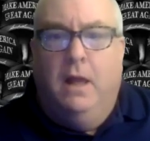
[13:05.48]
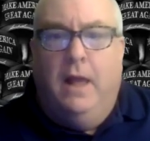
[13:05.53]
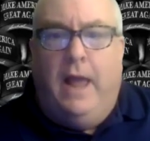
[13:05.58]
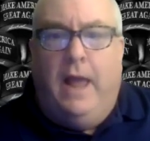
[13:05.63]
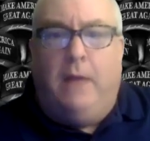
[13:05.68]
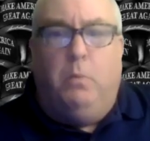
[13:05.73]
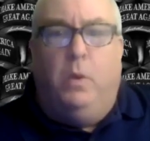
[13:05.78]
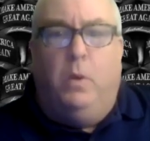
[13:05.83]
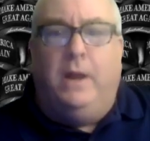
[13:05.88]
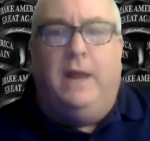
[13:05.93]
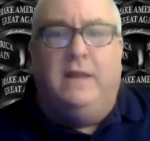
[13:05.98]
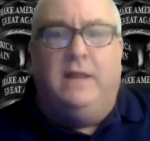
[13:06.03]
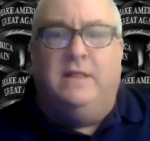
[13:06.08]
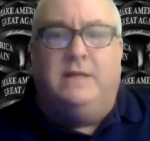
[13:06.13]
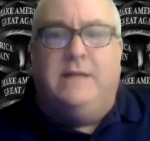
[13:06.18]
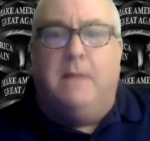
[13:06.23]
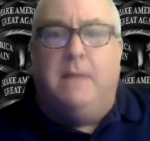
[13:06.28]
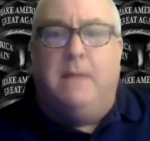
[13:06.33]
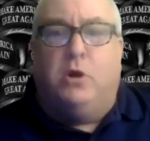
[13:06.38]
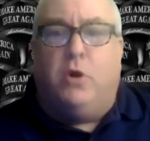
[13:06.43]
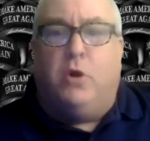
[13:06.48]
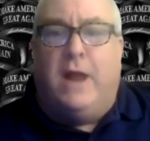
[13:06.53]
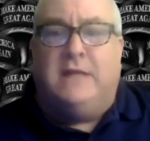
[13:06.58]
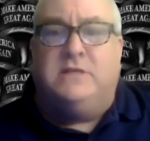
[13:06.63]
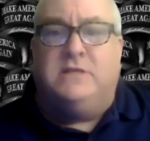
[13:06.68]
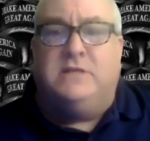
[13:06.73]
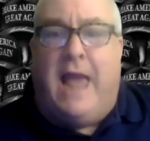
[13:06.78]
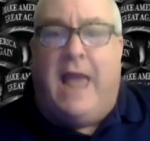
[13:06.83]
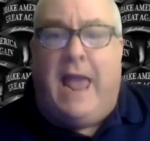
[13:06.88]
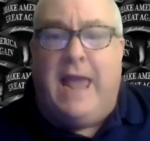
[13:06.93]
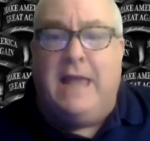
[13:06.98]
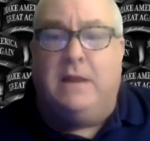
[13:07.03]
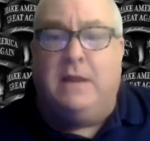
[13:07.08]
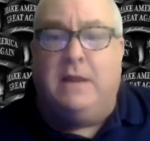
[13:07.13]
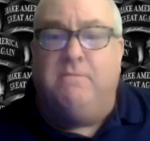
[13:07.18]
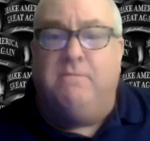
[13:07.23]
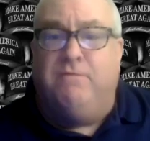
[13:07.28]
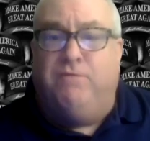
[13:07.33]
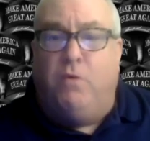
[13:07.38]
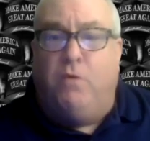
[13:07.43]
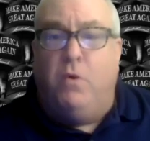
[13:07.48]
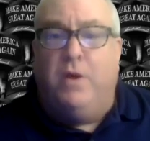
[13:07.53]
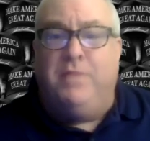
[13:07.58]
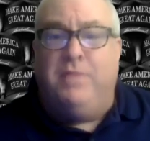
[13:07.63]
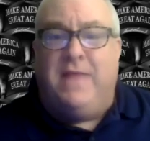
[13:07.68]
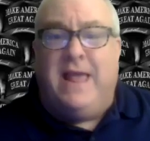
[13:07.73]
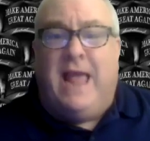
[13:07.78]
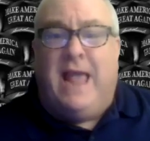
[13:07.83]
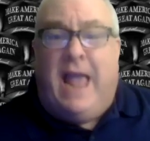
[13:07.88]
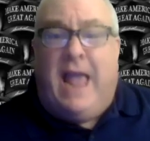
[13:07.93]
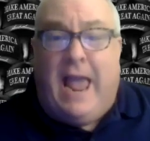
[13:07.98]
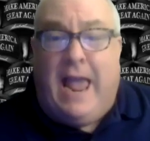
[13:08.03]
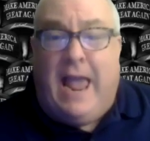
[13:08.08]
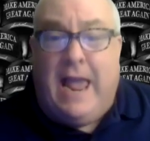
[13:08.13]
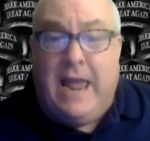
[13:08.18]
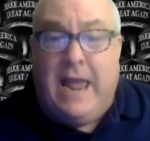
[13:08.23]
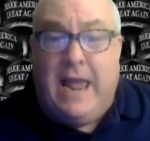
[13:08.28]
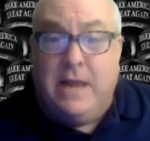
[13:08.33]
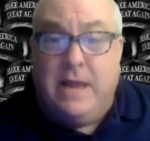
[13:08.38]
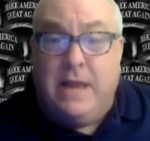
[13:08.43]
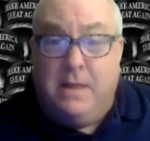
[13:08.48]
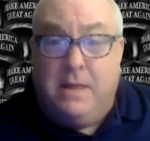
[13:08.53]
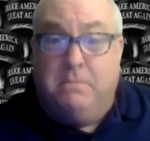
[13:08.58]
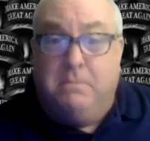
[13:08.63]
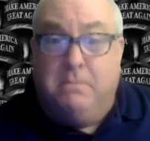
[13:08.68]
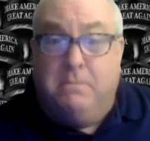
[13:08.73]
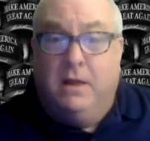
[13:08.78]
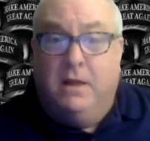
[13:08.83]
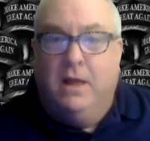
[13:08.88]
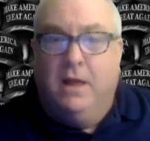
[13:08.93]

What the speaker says: And the Democrats hate him for it. They hate him.